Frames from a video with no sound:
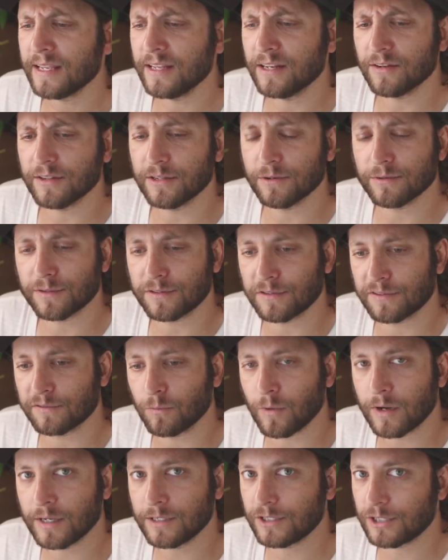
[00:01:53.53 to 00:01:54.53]
You know, there was this
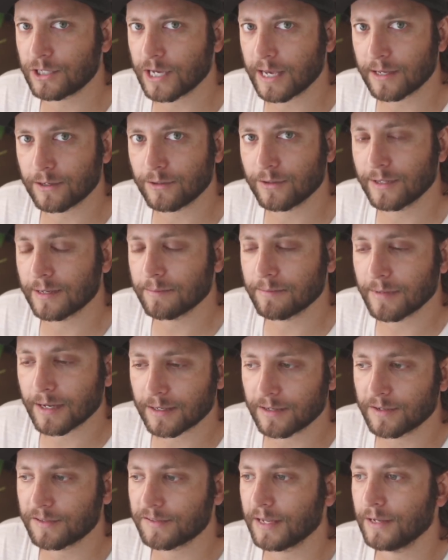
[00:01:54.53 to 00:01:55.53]
one channel, and I'm not
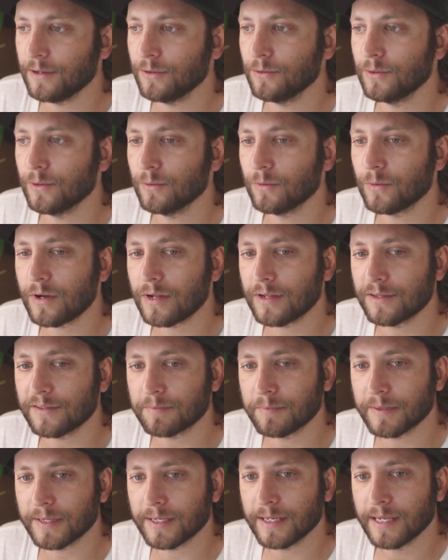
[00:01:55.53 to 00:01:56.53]
going to say who it
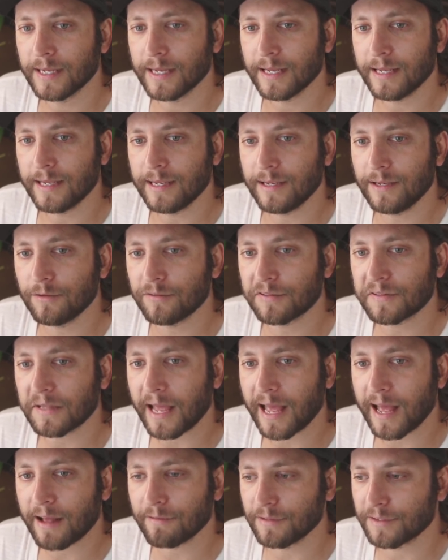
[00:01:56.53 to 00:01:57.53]
was, but he used
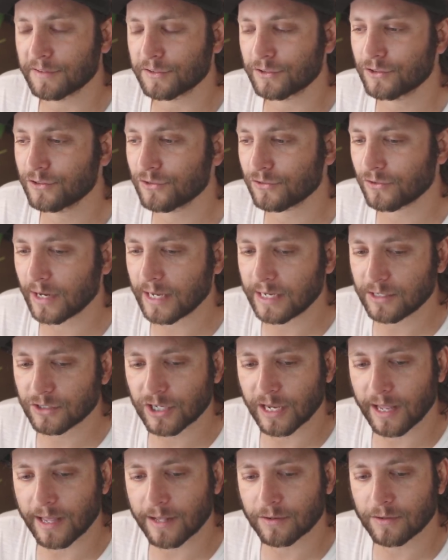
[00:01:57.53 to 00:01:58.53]
to have this great
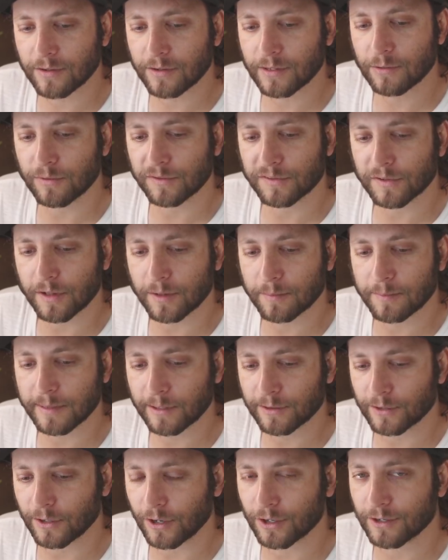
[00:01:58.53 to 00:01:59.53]
channel. It was all
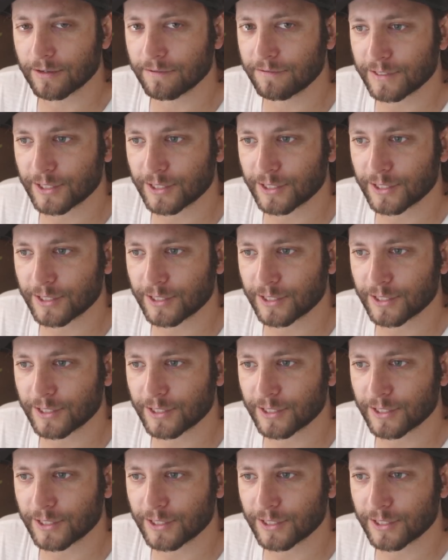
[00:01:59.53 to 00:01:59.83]
about the art of